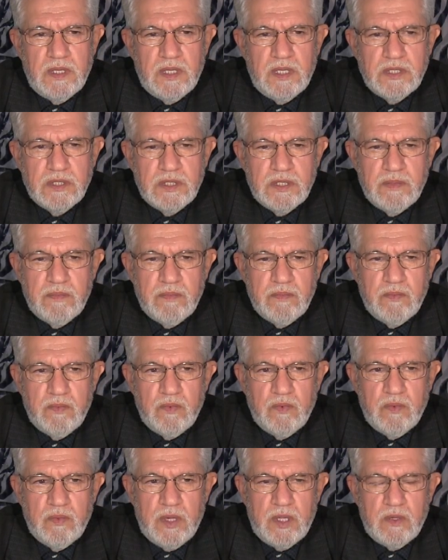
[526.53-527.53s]
is
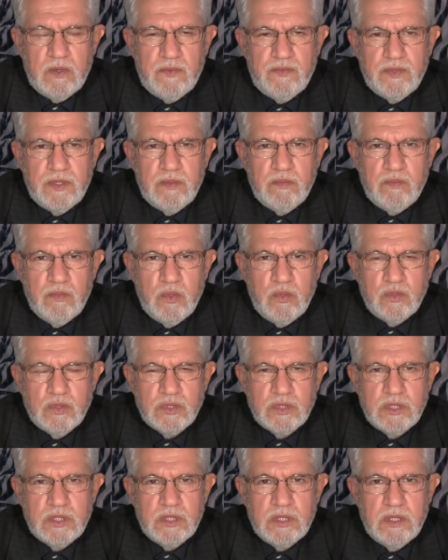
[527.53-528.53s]
one of the
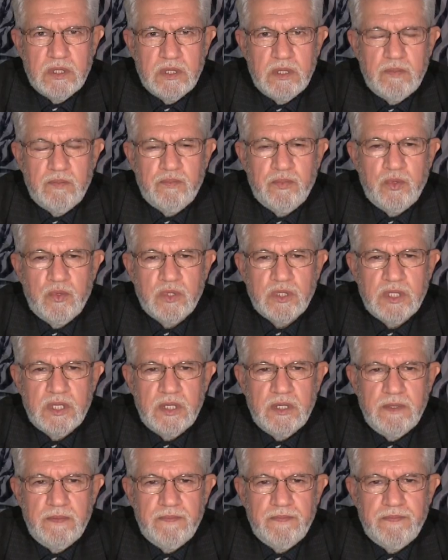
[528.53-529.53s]
most
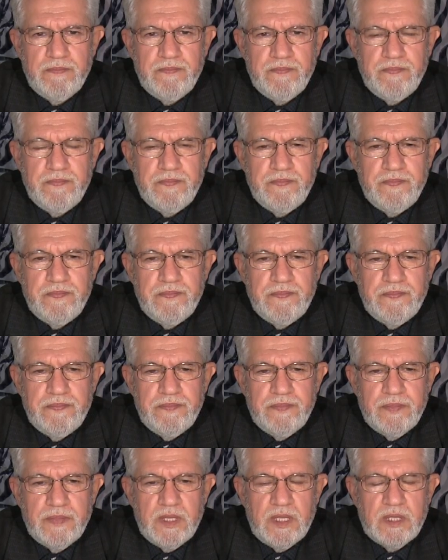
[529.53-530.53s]
important,
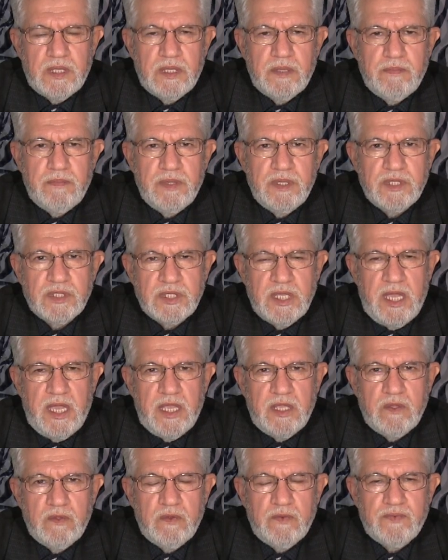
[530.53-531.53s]
that
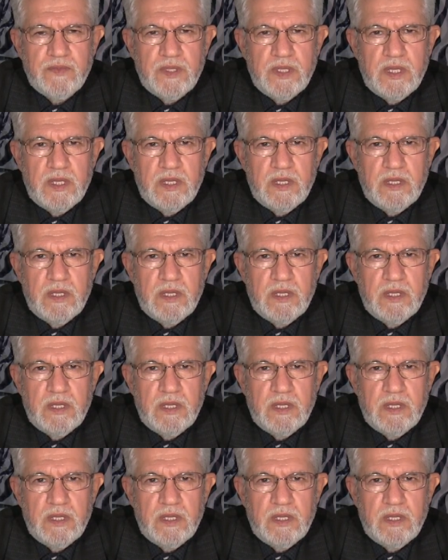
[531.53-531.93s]
beside of